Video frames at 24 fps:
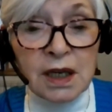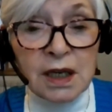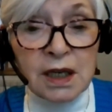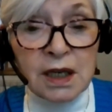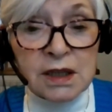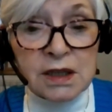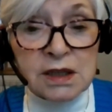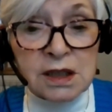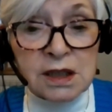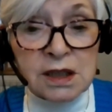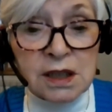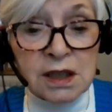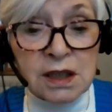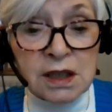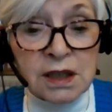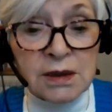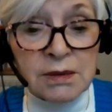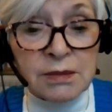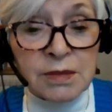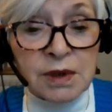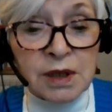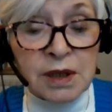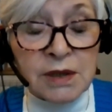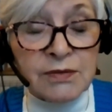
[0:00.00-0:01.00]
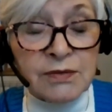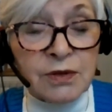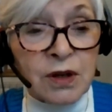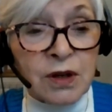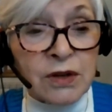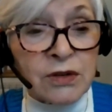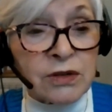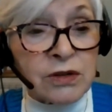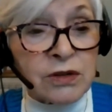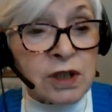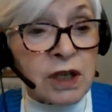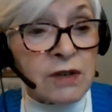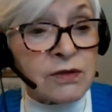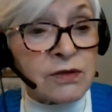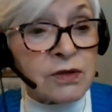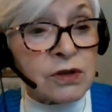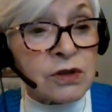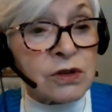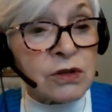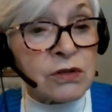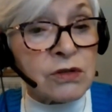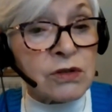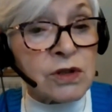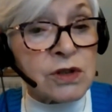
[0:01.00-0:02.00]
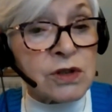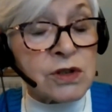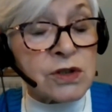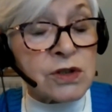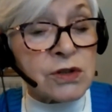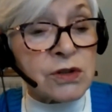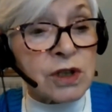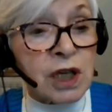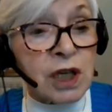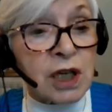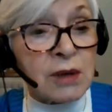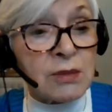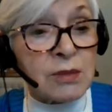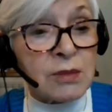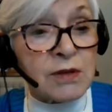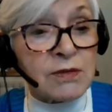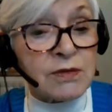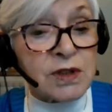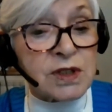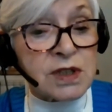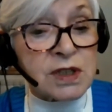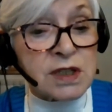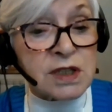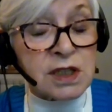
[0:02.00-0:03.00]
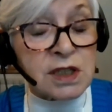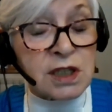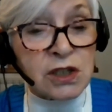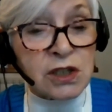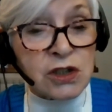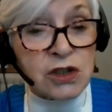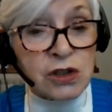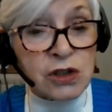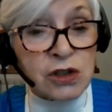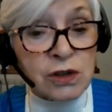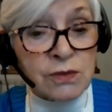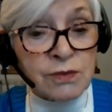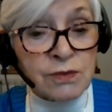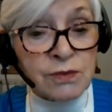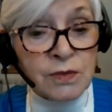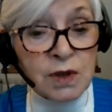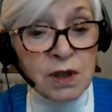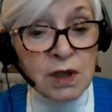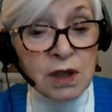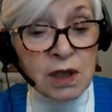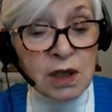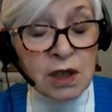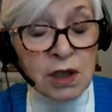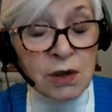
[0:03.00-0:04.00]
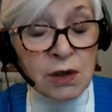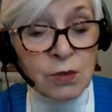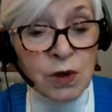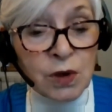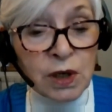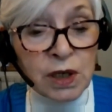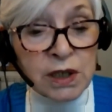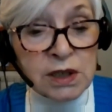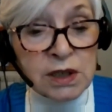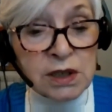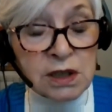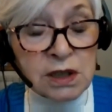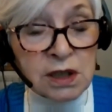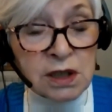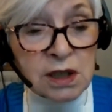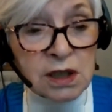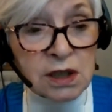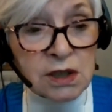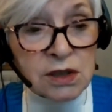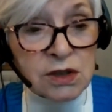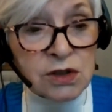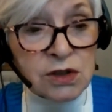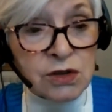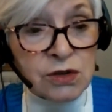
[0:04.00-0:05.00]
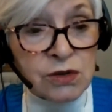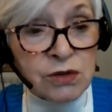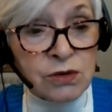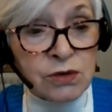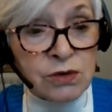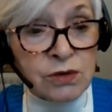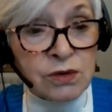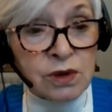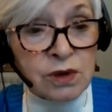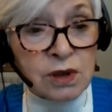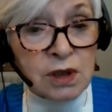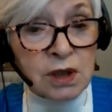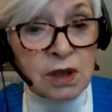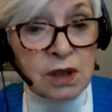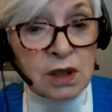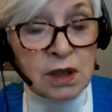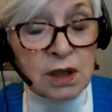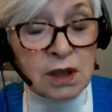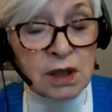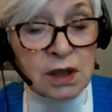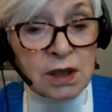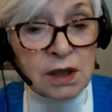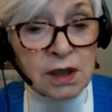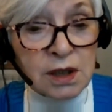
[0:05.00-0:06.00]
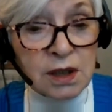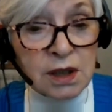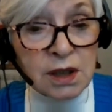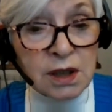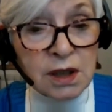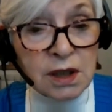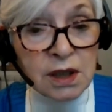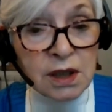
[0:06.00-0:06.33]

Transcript: And my father never knew the surname of his teacher. He went to a